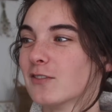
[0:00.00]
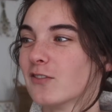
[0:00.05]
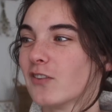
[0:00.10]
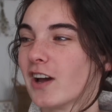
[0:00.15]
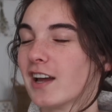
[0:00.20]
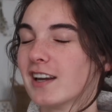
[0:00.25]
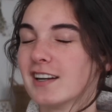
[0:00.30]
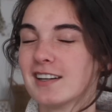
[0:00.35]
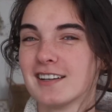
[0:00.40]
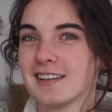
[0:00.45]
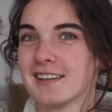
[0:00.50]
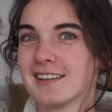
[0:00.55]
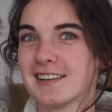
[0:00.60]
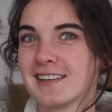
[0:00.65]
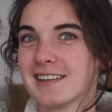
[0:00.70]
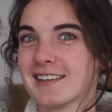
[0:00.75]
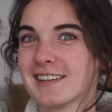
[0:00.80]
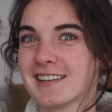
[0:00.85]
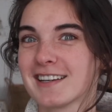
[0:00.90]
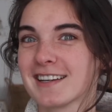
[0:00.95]
But
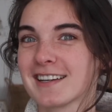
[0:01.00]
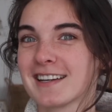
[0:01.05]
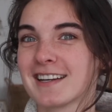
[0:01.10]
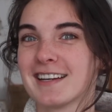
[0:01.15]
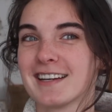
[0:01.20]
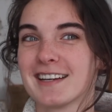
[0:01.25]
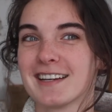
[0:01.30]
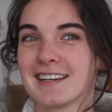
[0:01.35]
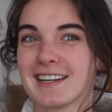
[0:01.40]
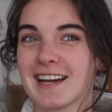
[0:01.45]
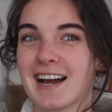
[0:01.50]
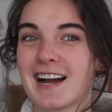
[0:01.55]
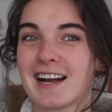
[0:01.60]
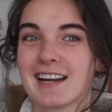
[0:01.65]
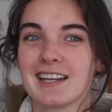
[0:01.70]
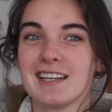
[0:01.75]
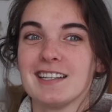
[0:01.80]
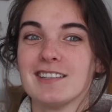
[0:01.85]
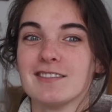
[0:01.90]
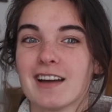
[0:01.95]
he
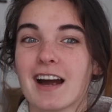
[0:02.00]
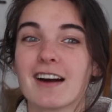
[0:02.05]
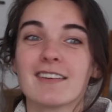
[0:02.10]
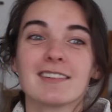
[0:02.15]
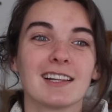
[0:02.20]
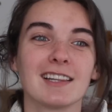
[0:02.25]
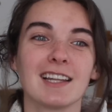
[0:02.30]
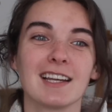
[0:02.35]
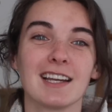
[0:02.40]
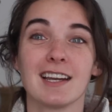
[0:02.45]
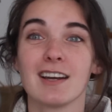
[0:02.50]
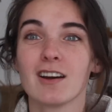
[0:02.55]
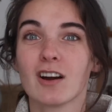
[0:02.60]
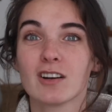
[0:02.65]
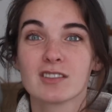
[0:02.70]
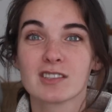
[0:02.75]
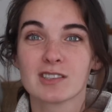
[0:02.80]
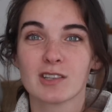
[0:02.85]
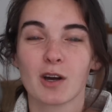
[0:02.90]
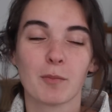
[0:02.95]
devoured that thing and he
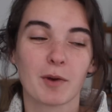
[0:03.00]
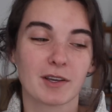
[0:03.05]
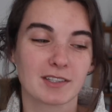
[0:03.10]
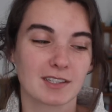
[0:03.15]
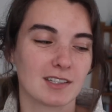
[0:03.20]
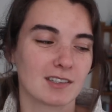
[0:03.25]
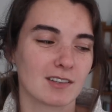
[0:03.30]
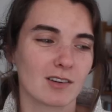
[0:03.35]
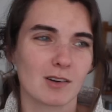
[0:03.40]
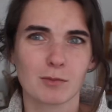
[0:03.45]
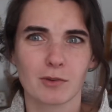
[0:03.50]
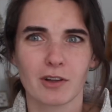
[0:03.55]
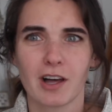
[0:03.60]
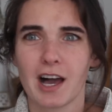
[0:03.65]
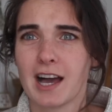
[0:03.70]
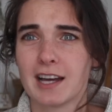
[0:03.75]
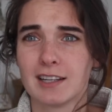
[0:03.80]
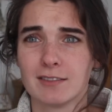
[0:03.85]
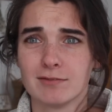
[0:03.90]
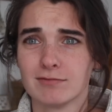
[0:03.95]
got so messy, so I'm
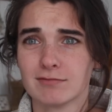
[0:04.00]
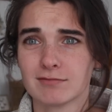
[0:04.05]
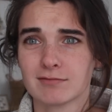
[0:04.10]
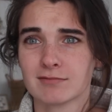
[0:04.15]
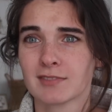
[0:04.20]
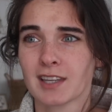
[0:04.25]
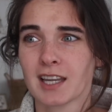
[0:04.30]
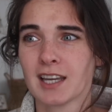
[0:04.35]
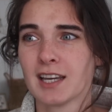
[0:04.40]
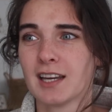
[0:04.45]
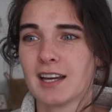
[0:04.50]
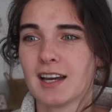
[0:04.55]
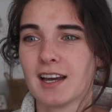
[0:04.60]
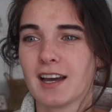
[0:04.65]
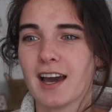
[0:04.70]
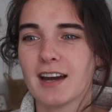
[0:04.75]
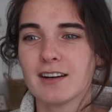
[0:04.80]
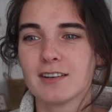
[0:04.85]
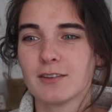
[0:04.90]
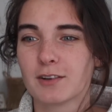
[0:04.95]
glad.
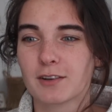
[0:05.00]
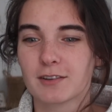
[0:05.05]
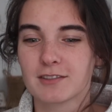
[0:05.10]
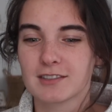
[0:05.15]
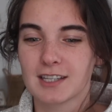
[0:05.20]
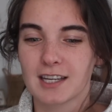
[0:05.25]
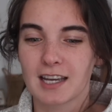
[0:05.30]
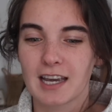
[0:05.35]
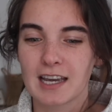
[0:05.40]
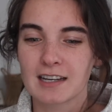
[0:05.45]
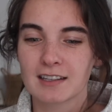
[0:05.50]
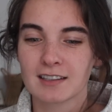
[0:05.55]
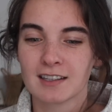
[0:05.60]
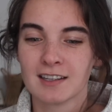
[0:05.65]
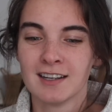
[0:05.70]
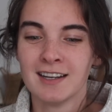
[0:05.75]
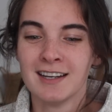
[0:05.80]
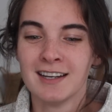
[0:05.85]
I don't know what I was thinking.